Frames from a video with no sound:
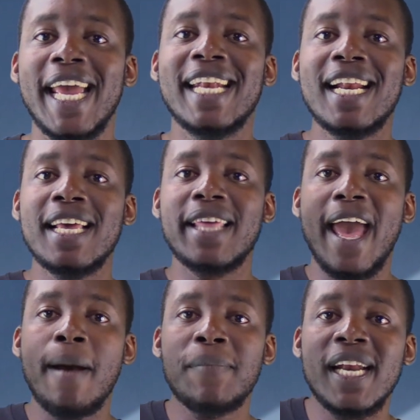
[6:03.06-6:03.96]
and another
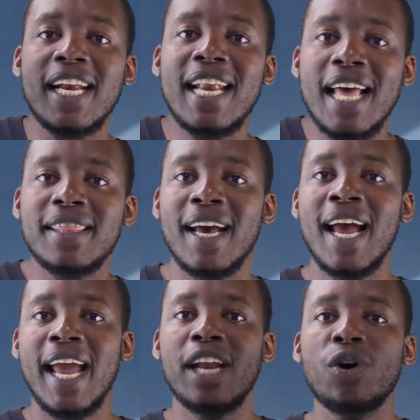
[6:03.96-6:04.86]
app in another,
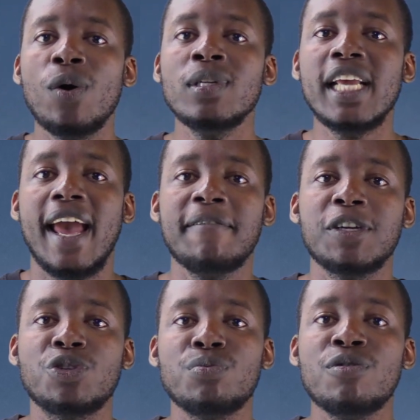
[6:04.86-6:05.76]
and only
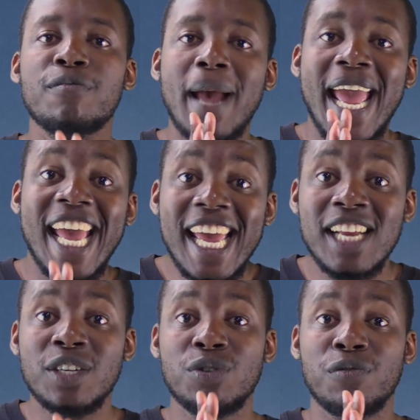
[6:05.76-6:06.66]
having to move my
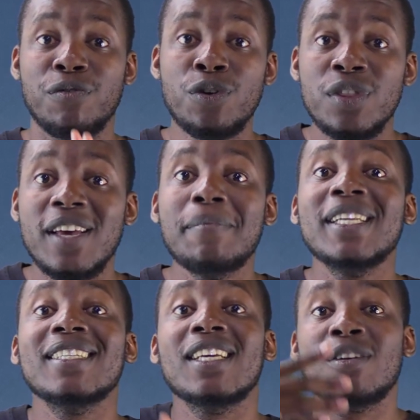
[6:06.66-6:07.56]
head to view them
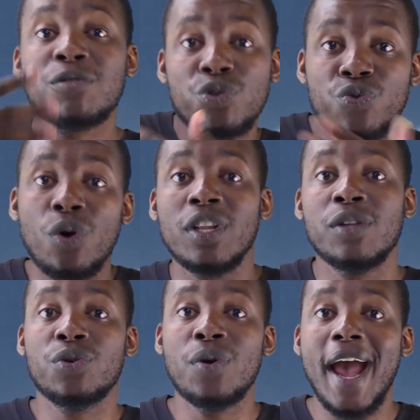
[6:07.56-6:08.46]
instead of
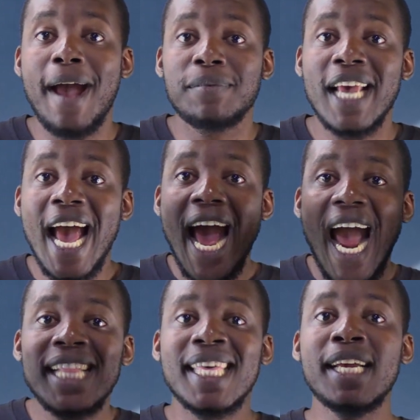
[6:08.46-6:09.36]
scrolling through apps.
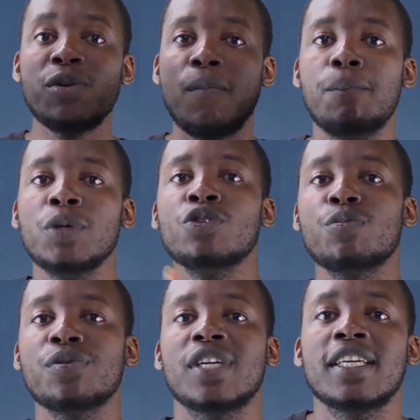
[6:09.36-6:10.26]
I think it will
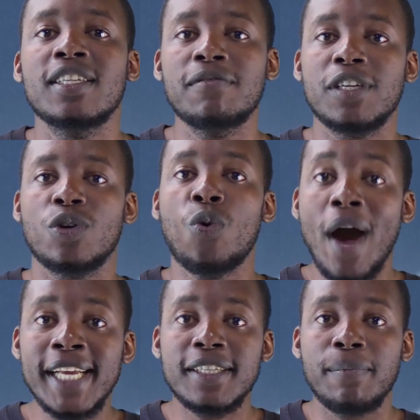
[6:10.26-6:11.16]
boost productivity
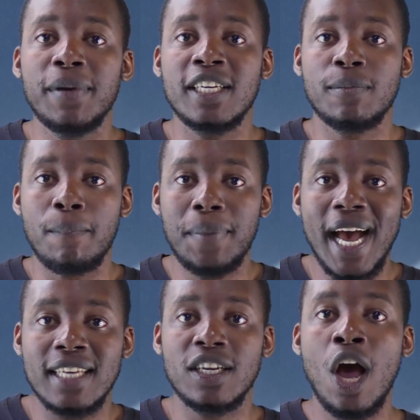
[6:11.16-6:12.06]
quite a bit,
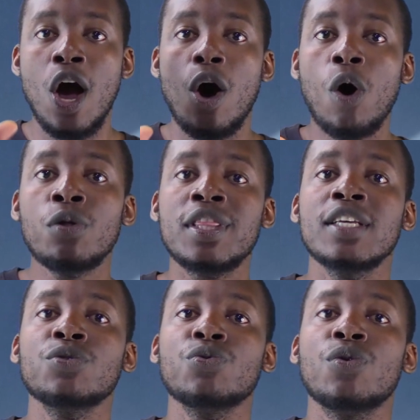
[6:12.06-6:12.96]
but all
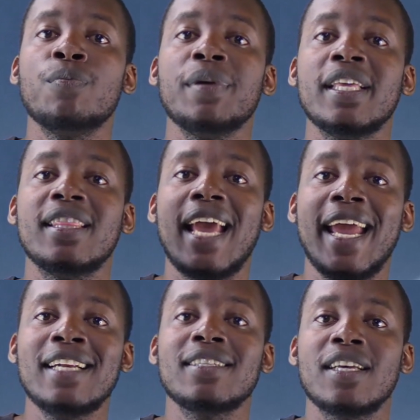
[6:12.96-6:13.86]
this will be the
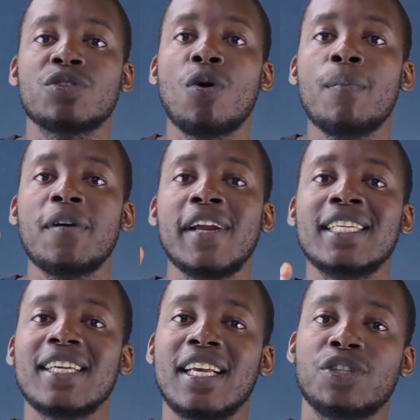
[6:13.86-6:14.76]
headset
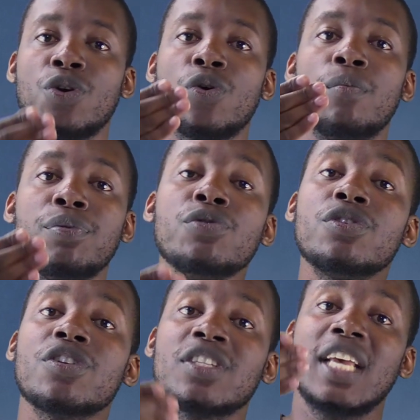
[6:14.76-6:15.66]
operating as your
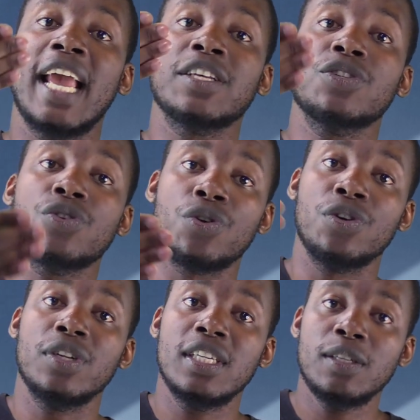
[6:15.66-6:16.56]
computer's
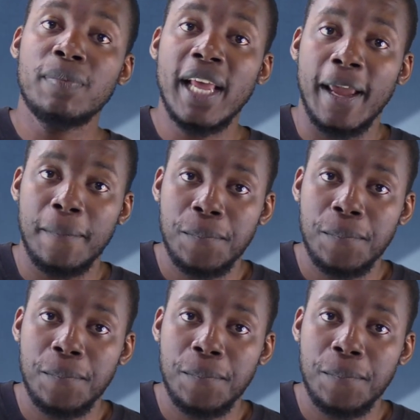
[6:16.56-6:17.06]
external display.